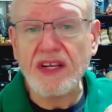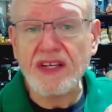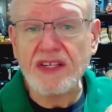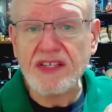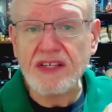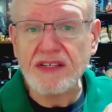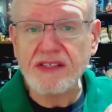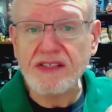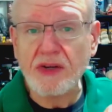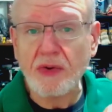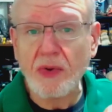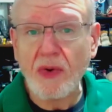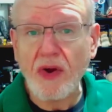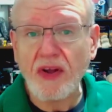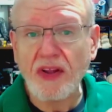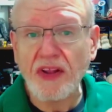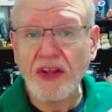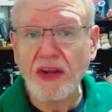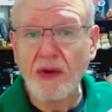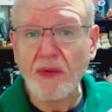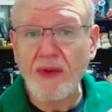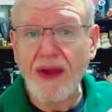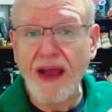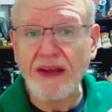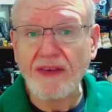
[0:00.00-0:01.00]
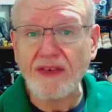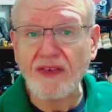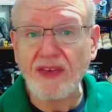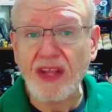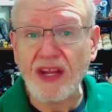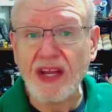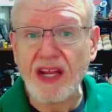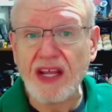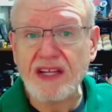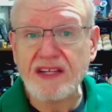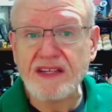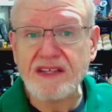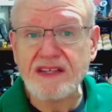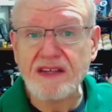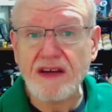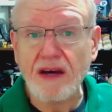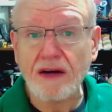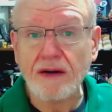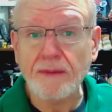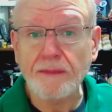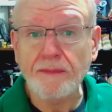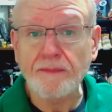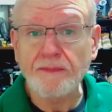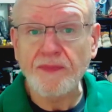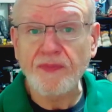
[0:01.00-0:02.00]
She's crawling around in it,
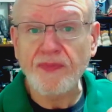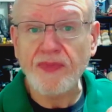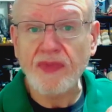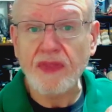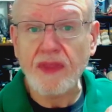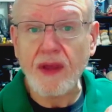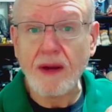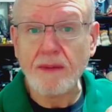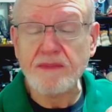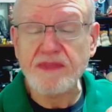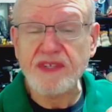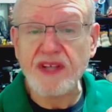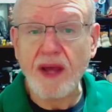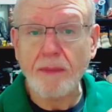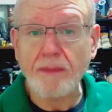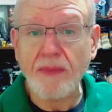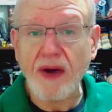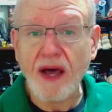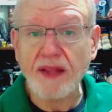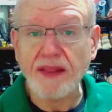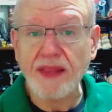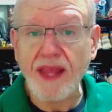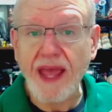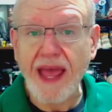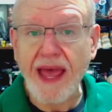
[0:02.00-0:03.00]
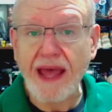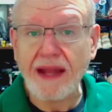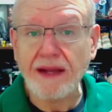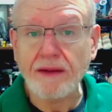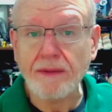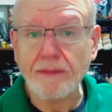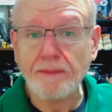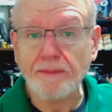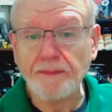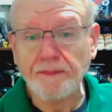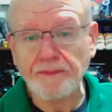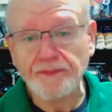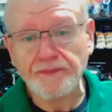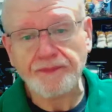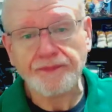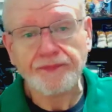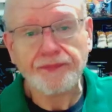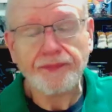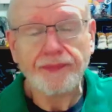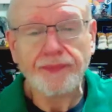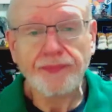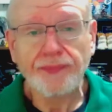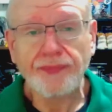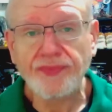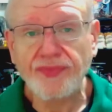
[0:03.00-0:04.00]
so thumbs up on that.
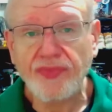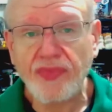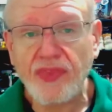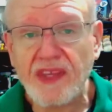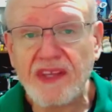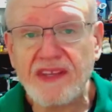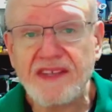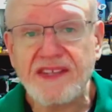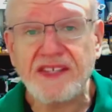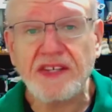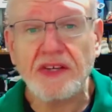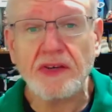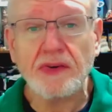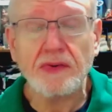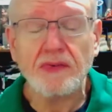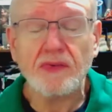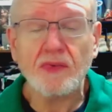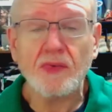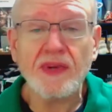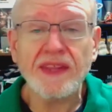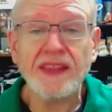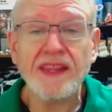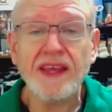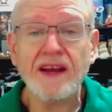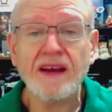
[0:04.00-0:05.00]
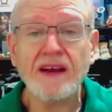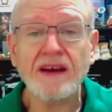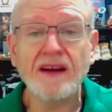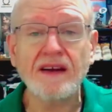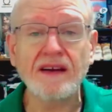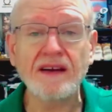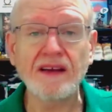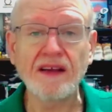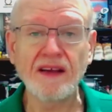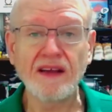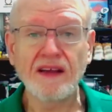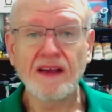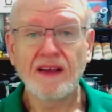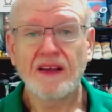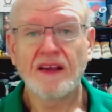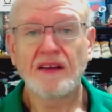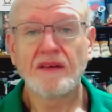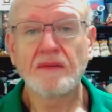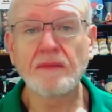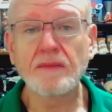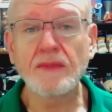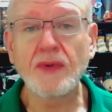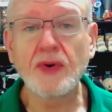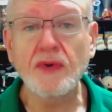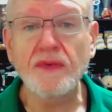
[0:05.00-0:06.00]
So, when they're
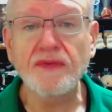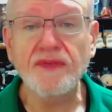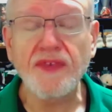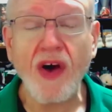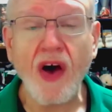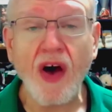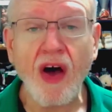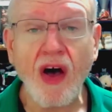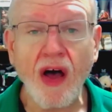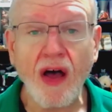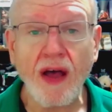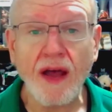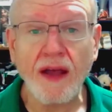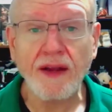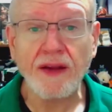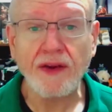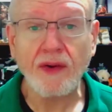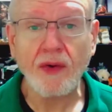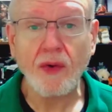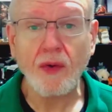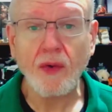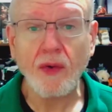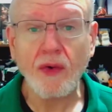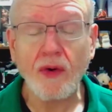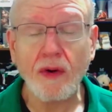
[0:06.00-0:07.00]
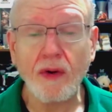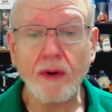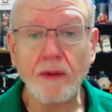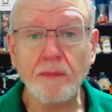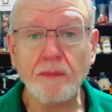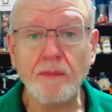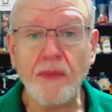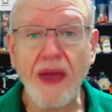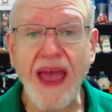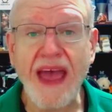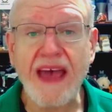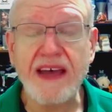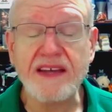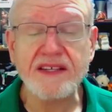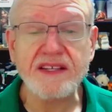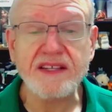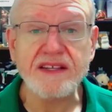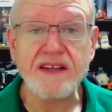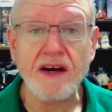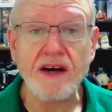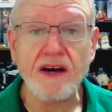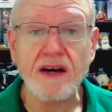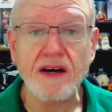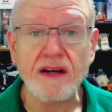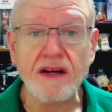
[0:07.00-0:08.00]
moved on or passed
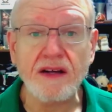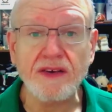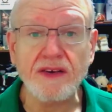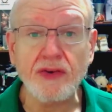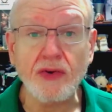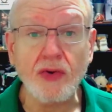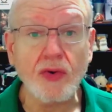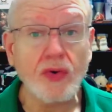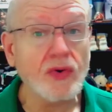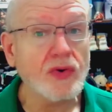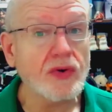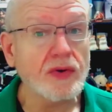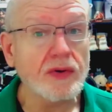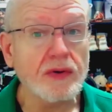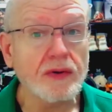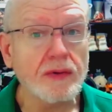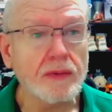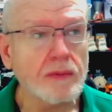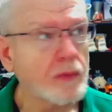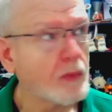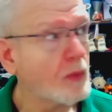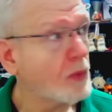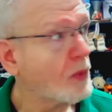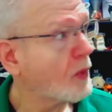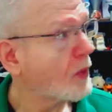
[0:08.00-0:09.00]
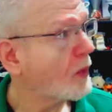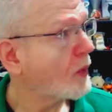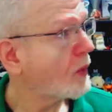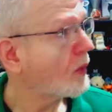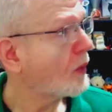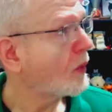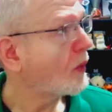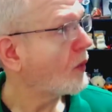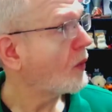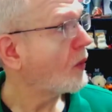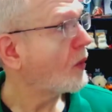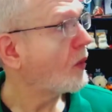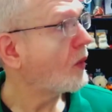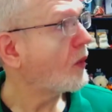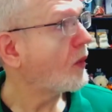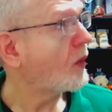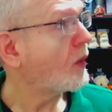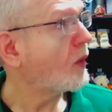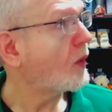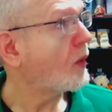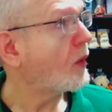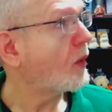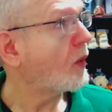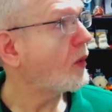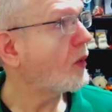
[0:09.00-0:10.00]
on
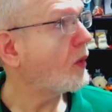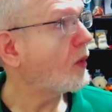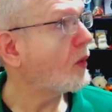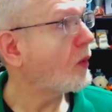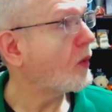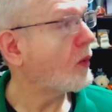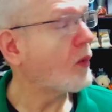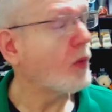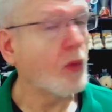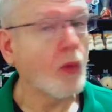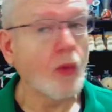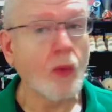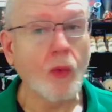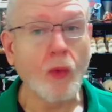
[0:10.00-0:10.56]
or. Ooh!